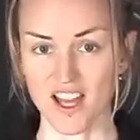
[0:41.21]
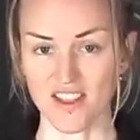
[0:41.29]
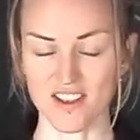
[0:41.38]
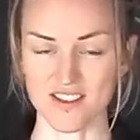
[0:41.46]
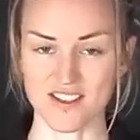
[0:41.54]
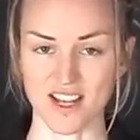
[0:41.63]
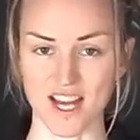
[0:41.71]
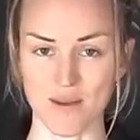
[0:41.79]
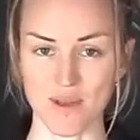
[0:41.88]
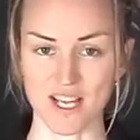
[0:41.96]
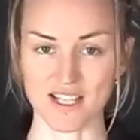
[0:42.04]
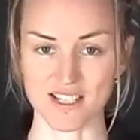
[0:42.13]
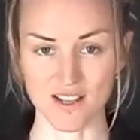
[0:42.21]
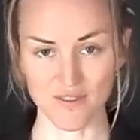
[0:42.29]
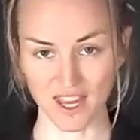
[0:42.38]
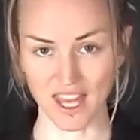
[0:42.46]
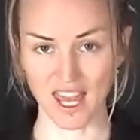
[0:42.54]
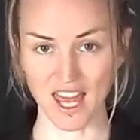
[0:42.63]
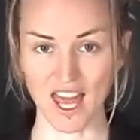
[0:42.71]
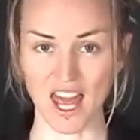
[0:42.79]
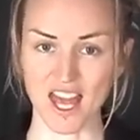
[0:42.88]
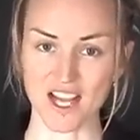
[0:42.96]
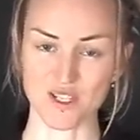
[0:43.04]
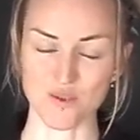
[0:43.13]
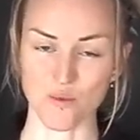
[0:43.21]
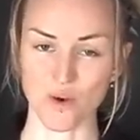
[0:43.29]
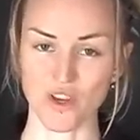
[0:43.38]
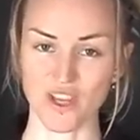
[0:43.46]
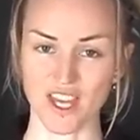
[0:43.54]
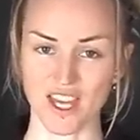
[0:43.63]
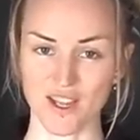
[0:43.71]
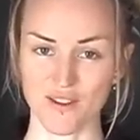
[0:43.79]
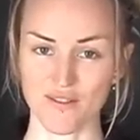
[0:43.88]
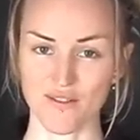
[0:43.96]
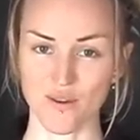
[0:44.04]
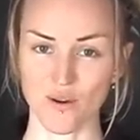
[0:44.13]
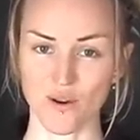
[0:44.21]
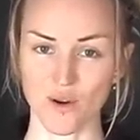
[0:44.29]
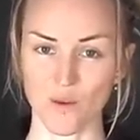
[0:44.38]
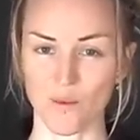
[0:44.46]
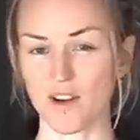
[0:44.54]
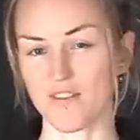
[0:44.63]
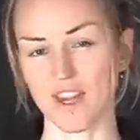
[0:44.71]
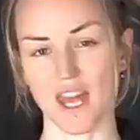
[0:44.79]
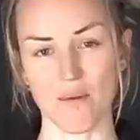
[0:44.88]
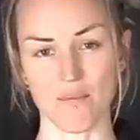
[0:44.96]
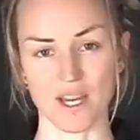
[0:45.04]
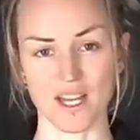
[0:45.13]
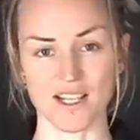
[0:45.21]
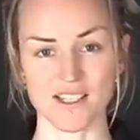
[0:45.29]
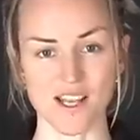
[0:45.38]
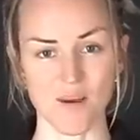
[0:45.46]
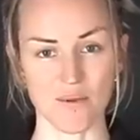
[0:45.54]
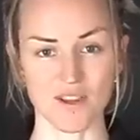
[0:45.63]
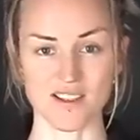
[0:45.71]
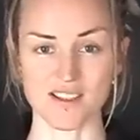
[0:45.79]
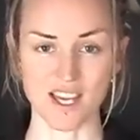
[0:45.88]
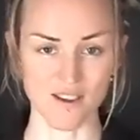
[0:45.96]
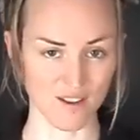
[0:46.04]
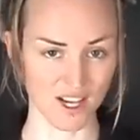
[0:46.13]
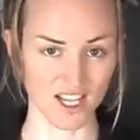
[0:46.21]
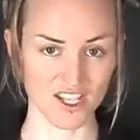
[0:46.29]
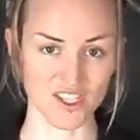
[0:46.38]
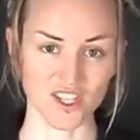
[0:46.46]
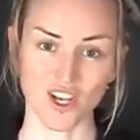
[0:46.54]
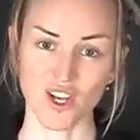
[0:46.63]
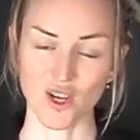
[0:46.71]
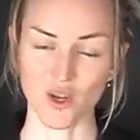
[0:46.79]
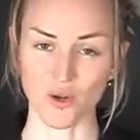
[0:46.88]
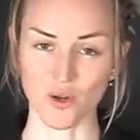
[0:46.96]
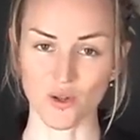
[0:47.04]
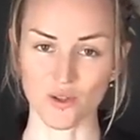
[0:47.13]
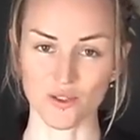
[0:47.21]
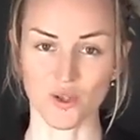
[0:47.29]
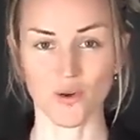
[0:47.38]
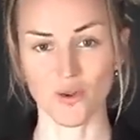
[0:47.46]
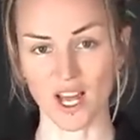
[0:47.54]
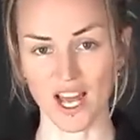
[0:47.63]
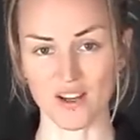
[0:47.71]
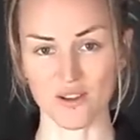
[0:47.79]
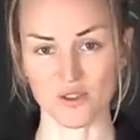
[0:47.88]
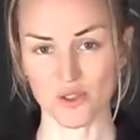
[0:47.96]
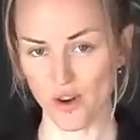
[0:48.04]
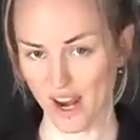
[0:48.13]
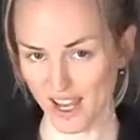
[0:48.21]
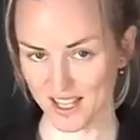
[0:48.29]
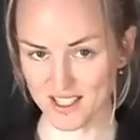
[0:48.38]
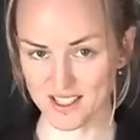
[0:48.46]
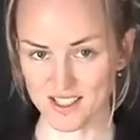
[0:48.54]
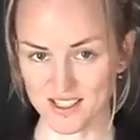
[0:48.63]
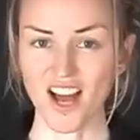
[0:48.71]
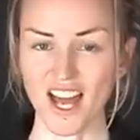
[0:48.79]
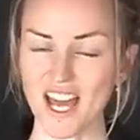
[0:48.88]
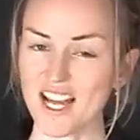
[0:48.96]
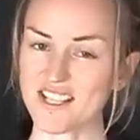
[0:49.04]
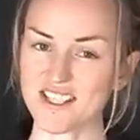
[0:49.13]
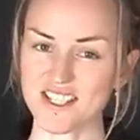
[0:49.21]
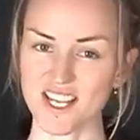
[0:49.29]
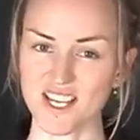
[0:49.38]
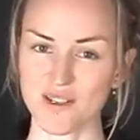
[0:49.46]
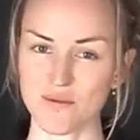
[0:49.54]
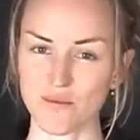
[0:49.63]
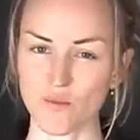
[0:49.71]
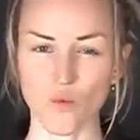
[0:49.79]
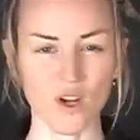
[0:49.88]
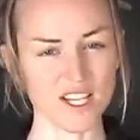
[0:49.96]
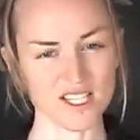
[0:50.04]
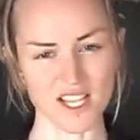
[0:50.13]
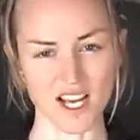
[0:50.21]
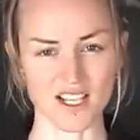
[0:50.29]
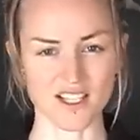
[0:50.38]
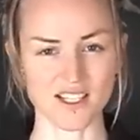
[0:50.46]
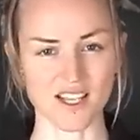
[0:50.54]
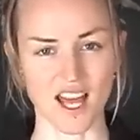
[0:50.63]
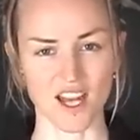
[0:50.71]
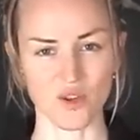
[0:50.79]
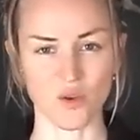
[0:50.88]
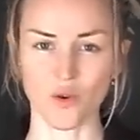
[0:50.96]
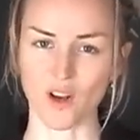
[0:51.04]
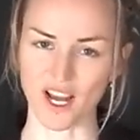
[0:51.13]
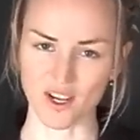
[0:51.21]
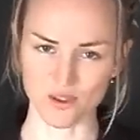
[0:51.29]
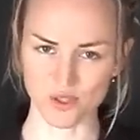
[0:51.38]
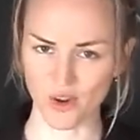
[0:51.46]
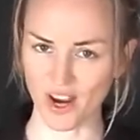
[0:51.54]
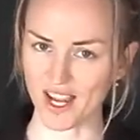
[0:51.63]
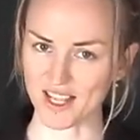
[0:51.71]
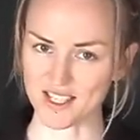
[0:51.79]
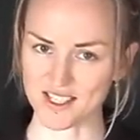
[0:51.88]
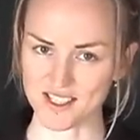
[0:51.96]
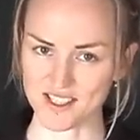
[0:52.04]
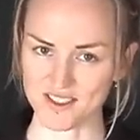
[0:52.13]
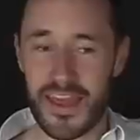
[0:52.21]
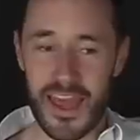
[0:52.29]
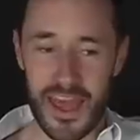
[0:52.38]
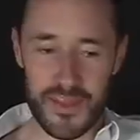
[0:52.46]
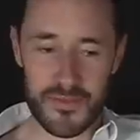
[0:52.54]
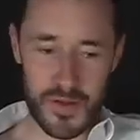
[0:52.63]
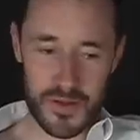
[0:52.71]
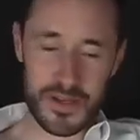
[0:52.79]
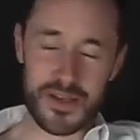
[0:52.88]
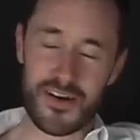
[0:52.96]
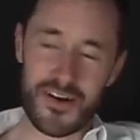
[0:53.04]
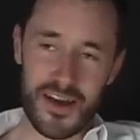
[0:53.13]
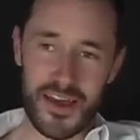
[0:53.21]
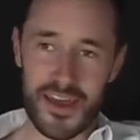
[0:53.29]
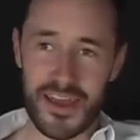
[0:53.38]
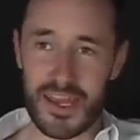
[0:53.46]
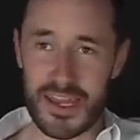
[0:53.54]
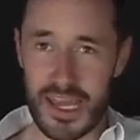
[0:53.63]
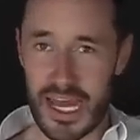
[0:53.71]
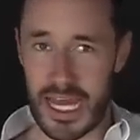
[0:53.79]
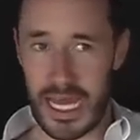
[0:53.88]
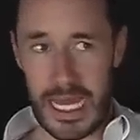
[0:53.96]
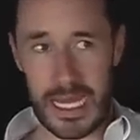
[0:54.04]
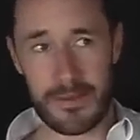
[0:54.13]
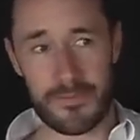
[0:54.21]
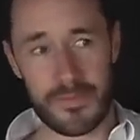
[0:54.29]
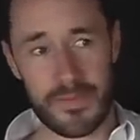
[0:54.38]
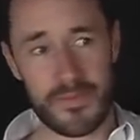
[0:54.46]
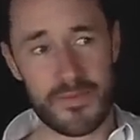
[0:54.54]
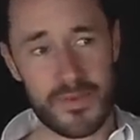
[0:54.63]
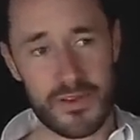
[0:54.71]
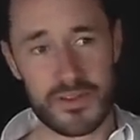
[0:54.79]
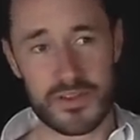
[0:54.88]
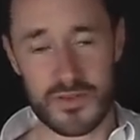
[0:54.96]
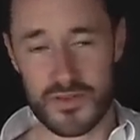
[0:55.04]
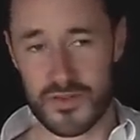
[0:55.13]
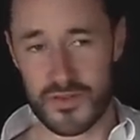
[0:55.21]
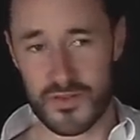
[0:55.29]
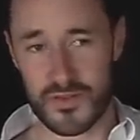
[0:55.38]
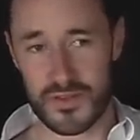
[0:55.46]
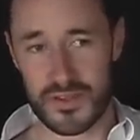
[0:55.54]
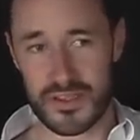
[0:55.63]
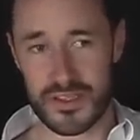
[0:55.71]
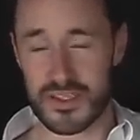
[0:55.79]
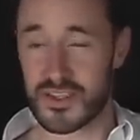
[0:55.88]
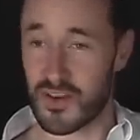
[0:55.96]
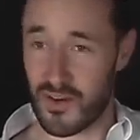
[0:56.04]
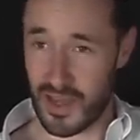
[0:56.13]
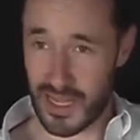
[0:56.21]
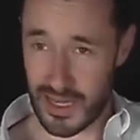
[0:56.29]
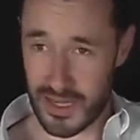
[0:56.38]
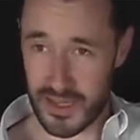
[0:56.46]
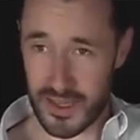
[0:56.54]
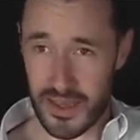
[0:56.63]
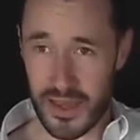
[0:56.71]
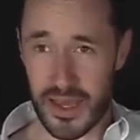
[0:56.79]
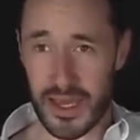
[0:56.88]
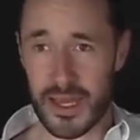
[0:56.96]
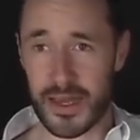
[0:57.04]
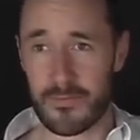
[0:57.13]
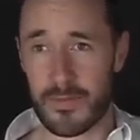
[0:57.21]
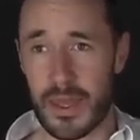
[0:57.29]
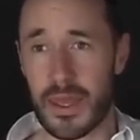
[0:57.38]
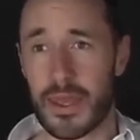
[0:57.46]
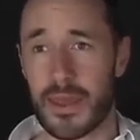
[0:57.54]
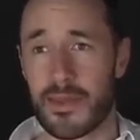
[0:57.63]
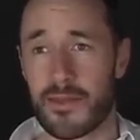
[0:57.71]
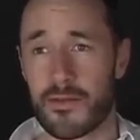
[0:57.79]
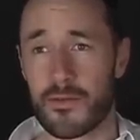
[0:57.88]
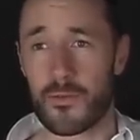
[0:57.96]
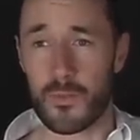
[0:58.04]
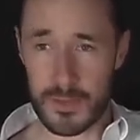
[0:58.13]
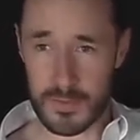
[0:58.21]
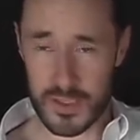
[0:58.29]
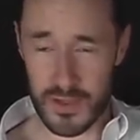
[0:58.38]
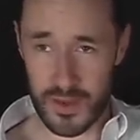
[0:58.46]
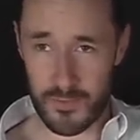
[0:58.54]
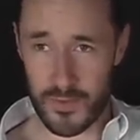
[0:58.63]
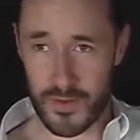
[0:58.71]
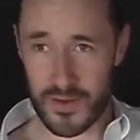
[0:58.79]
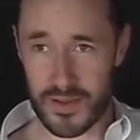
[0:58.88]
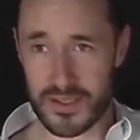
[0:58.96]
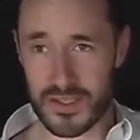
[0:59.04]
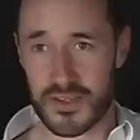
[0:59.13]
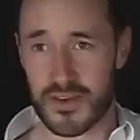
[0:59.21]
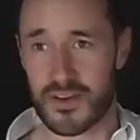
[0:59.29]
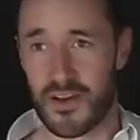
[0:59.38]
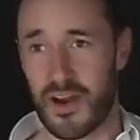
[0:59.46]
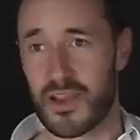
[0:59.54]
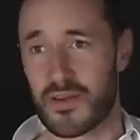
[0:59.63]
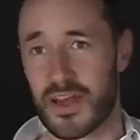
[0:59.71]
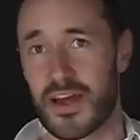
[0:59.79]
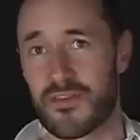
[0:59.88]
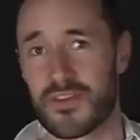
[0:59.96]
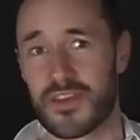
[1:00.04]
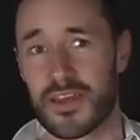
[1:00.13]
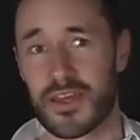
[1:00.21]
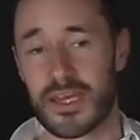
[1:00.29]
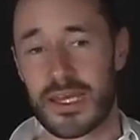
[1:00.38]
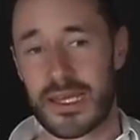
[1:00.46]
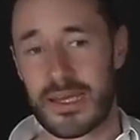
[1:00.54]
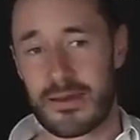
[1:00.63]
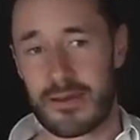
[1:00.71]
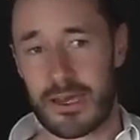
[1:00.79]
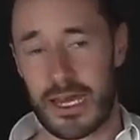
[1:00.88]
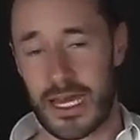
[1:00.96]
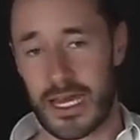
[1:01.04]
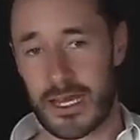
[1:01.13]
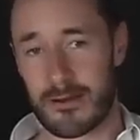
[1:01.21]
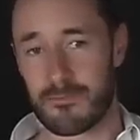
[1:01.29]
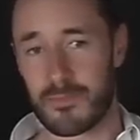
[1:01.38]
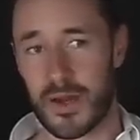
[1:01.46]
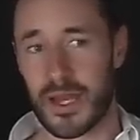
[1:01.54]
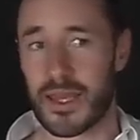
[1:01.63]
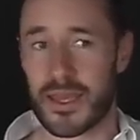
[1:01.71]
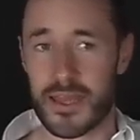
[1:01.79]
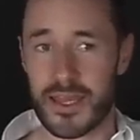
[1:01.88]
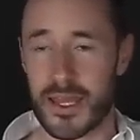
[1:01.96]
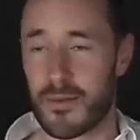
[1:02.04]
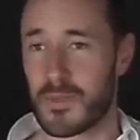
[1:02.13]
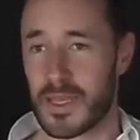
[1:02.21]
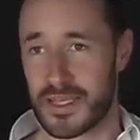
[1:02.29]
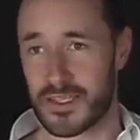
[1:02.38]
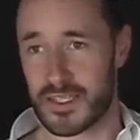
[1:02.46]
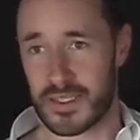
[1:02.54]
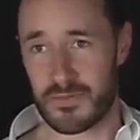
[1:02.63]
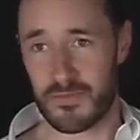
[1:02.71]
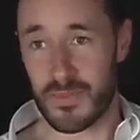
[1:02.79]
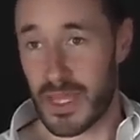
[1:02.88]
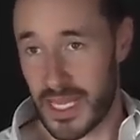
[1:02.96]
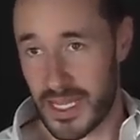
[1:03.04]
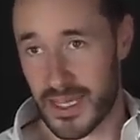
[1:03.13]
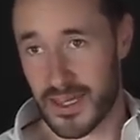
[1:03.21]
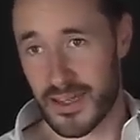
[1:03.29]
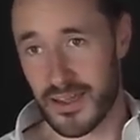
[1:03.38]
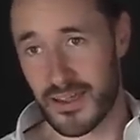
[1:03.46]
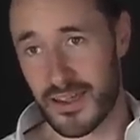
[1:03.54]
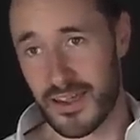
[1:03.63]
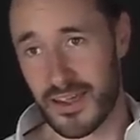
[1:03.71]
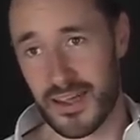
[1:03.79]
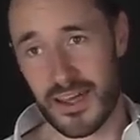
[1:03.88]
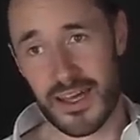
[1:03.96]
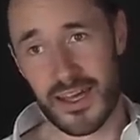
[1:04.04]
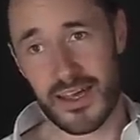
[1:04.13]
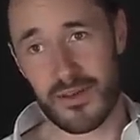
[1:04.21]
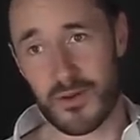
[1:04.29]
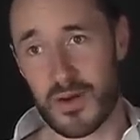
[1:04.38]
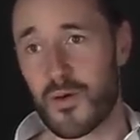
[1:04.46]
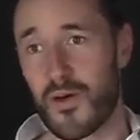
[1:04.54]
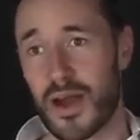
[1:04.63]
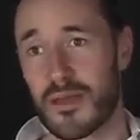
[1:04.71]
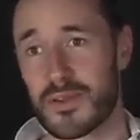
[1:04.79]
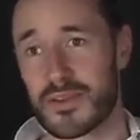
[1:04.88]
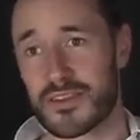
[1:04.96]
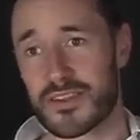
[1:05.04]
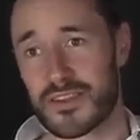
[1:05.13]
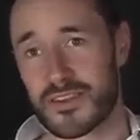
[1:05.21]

This time he's living here and working for one of the companies up at the ski village called Hokkaido Tracks. I asked him what he does at Hokkaido Tracks. At the moment I do design and website work. So I look after my company's media requirements.